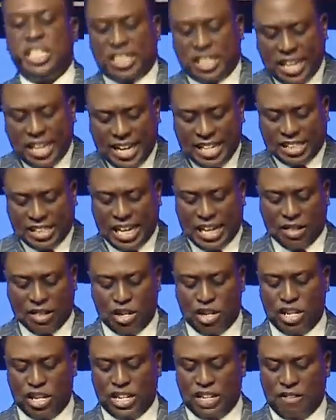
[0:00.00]
says that
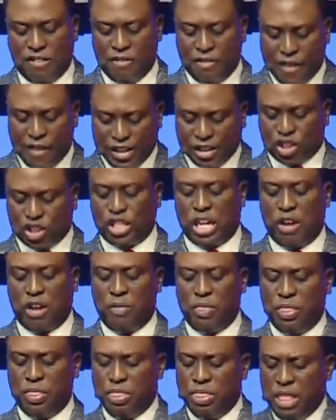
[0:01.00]
there shall
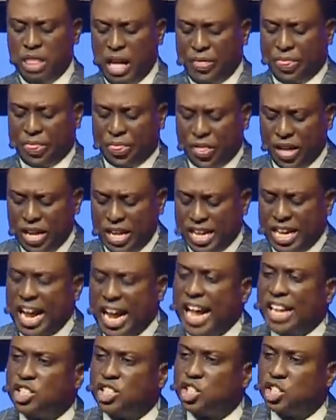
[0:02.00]
nothing
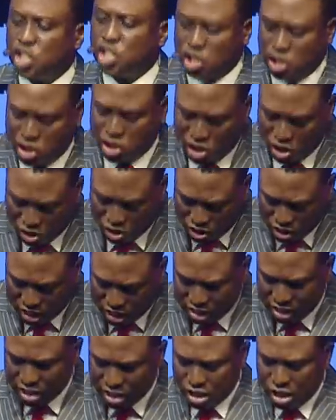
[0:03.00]
cast your young,
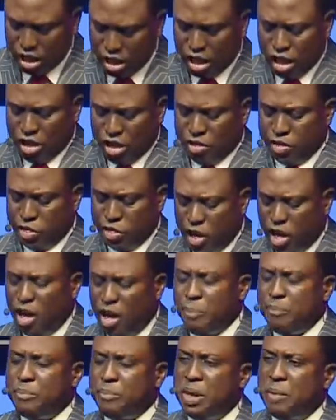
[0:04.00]

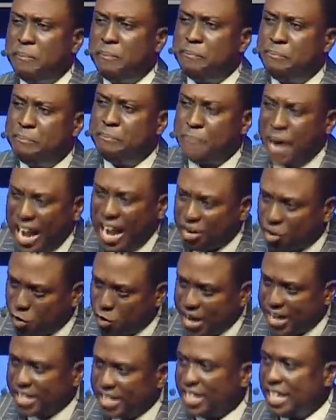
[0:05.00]
nor be
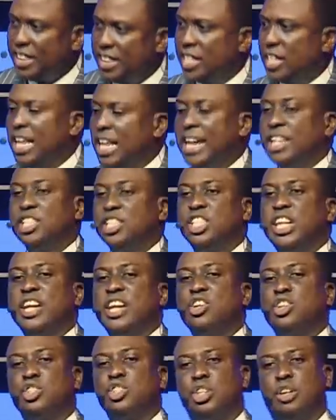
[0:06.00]
barren in the land. Take
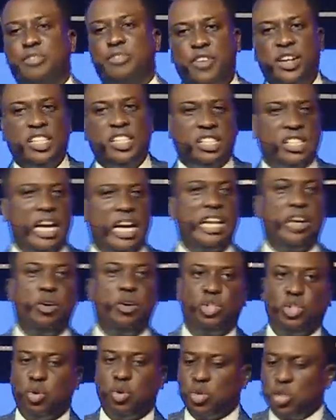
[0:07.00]
note of this, and I want
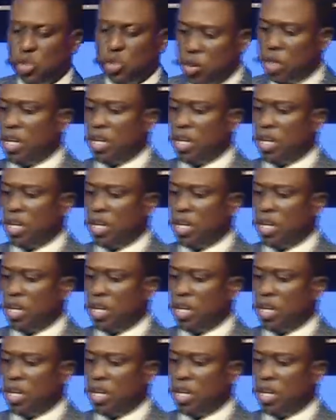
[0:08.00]
to dwell